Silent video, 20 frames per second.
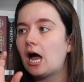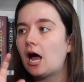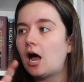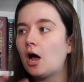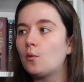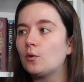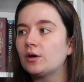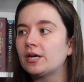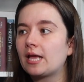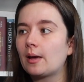
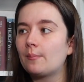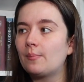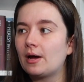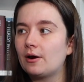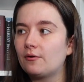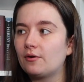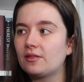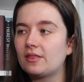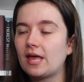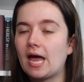I want to get
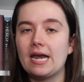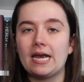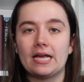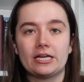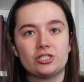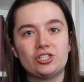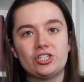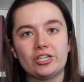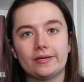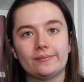better at that
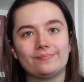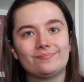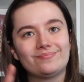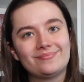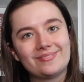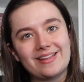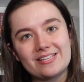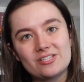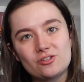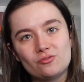next year.
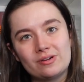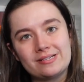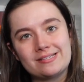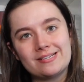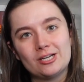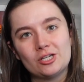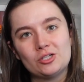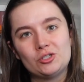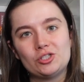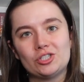That's a
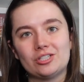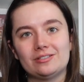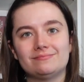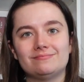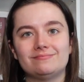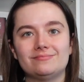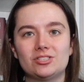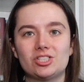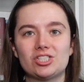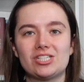
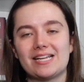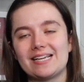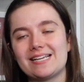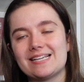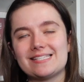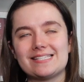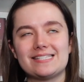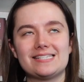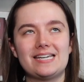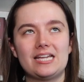resolution, just like a
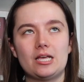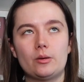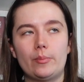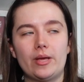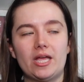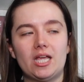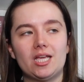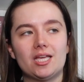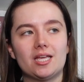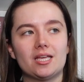sneak
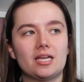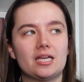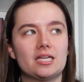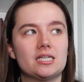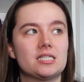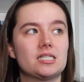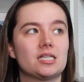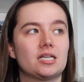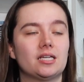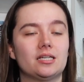peek
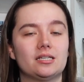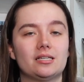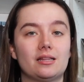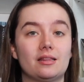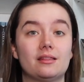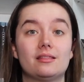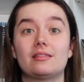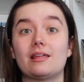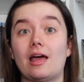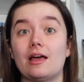into
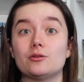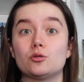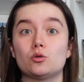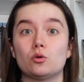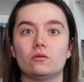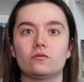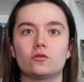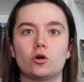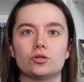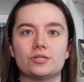that
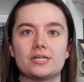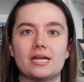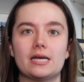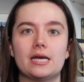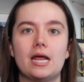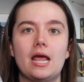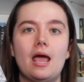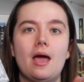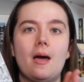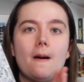sort of content.
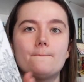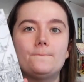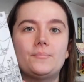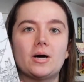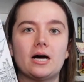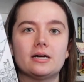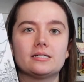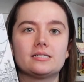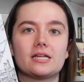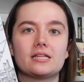
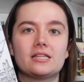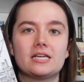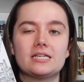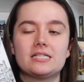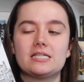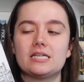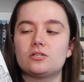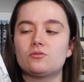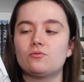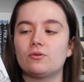But
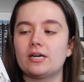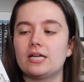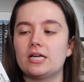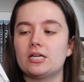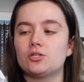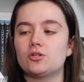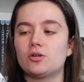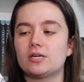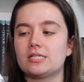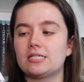this is really
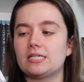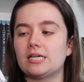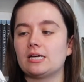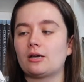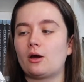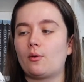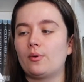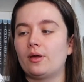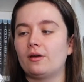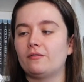
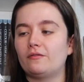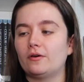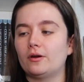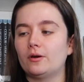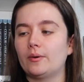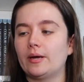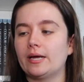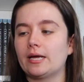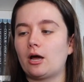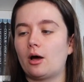interesting. We are
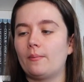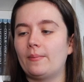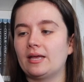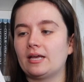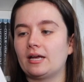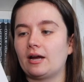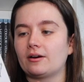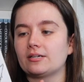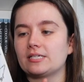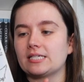following our
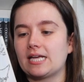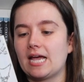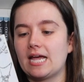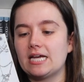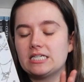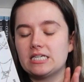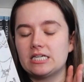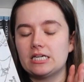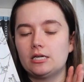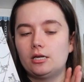main character,
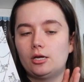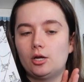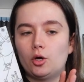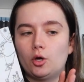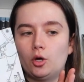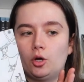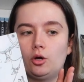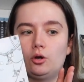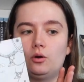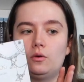Katie,
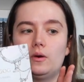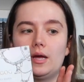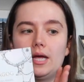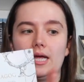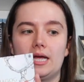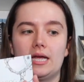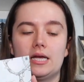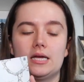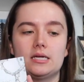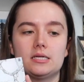who
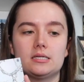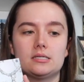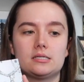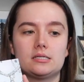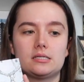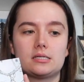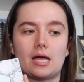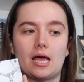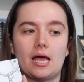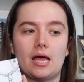
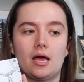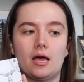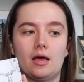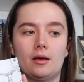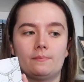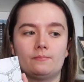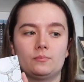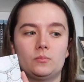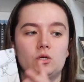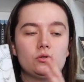is
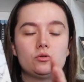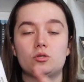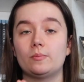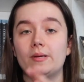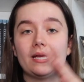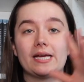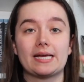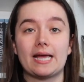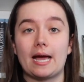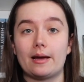um, used to
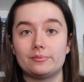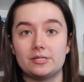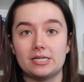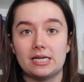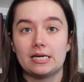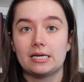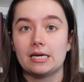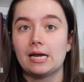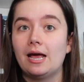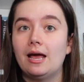be a
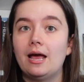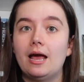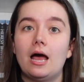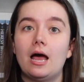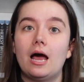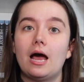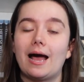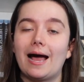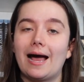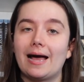captain
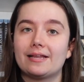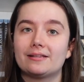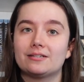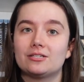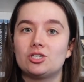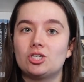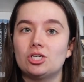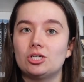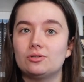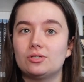
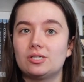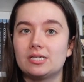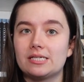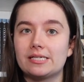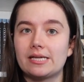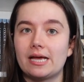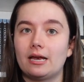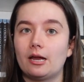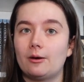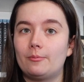and she used to
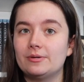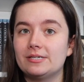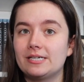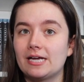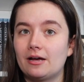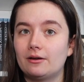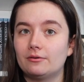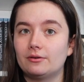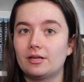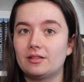sail up and
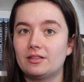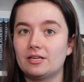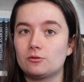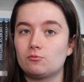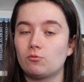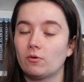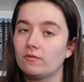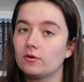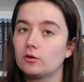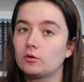down this
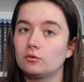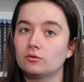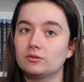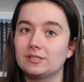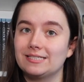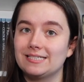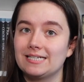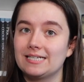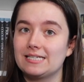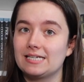river called
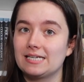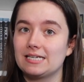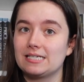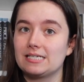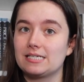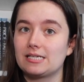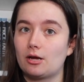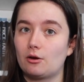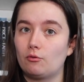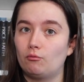the
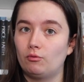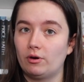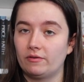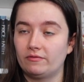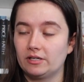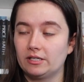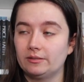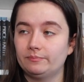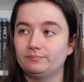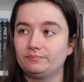Nissus
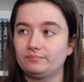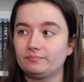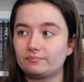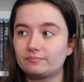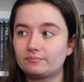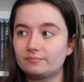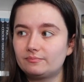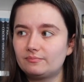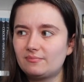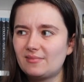River
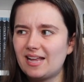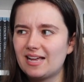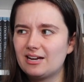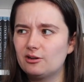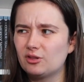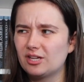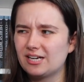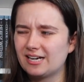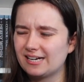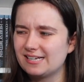
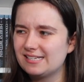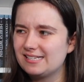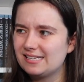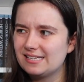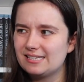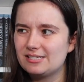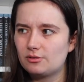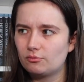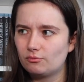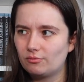and the
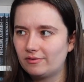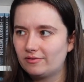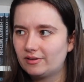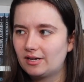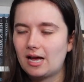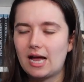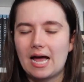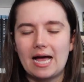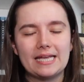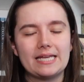Nisus
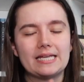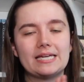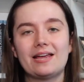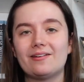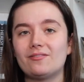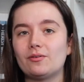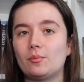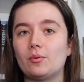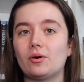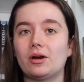River. I can
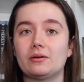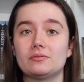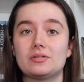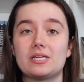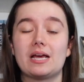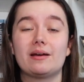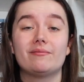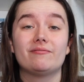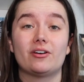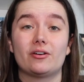never pronounce
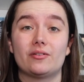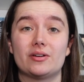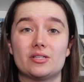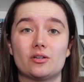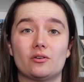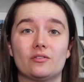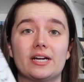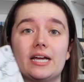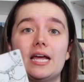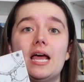it, I'm very
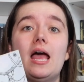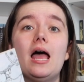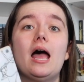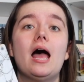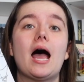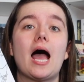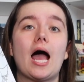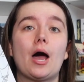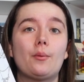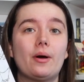sorry.
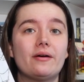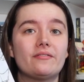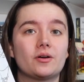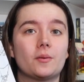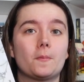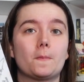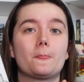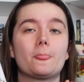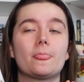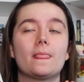
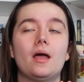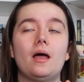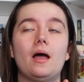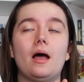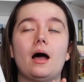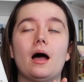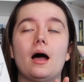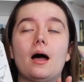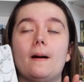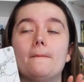However,
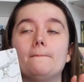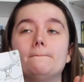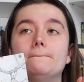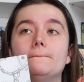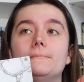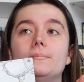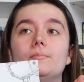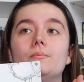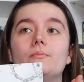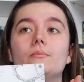
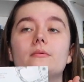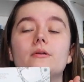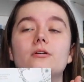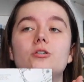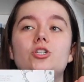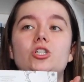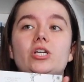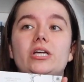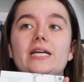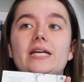um,
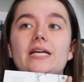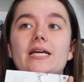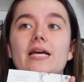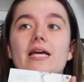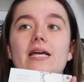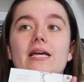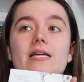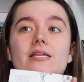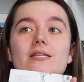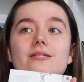she
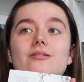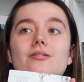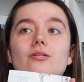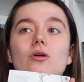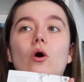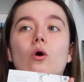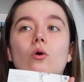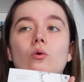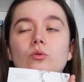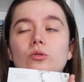is
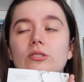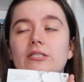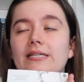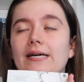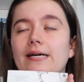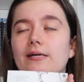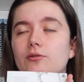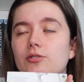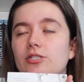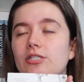old
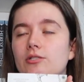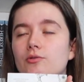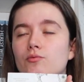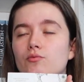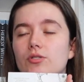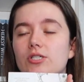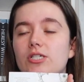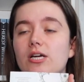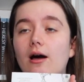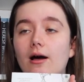now, she's
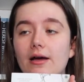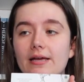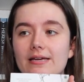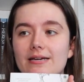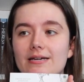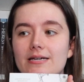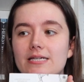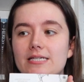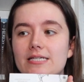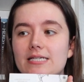
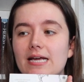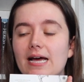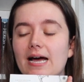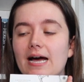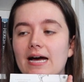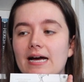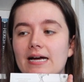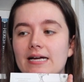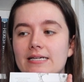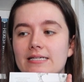retired,
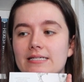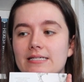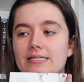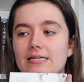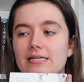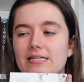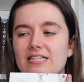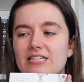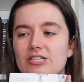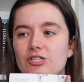and
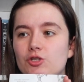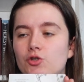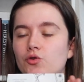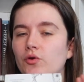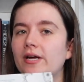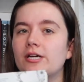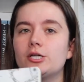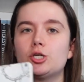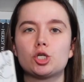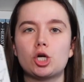this
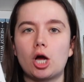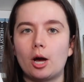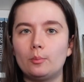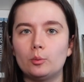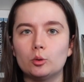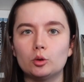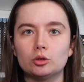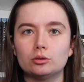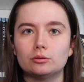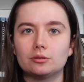strange
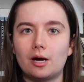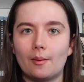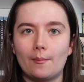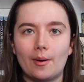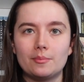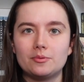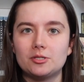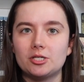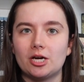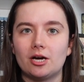couple come
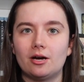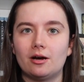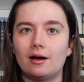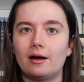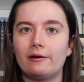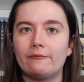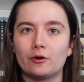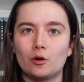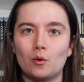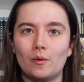up to her
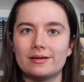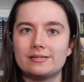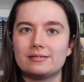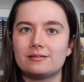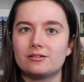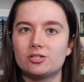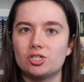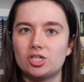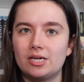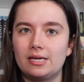and request
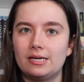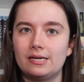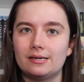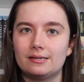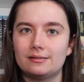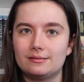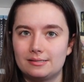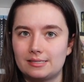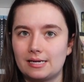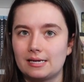that she
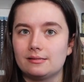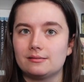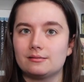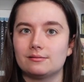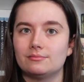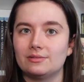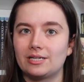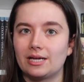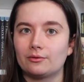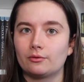takes
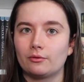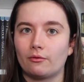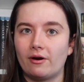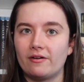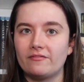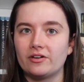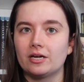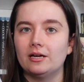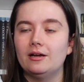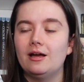them down the
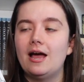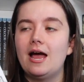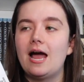river.